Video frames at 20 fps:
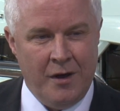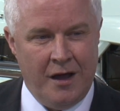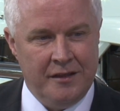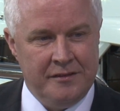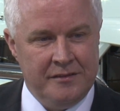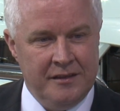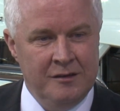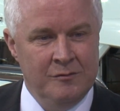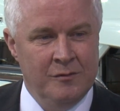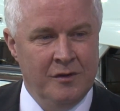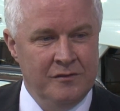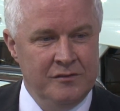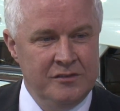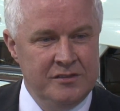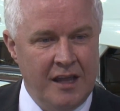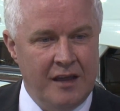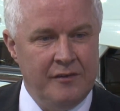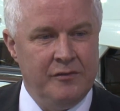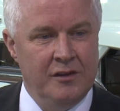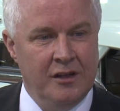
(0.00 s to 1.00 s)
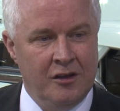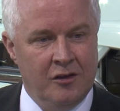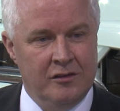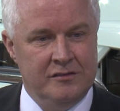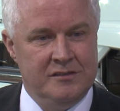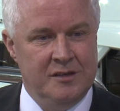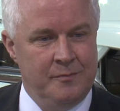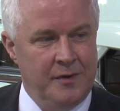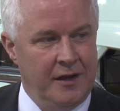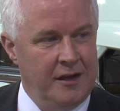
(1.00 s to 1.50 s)
But I think we've definitely
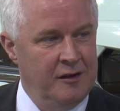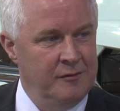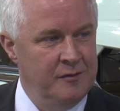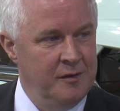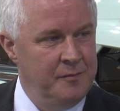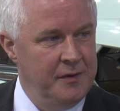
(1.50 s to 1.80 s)
got to pick up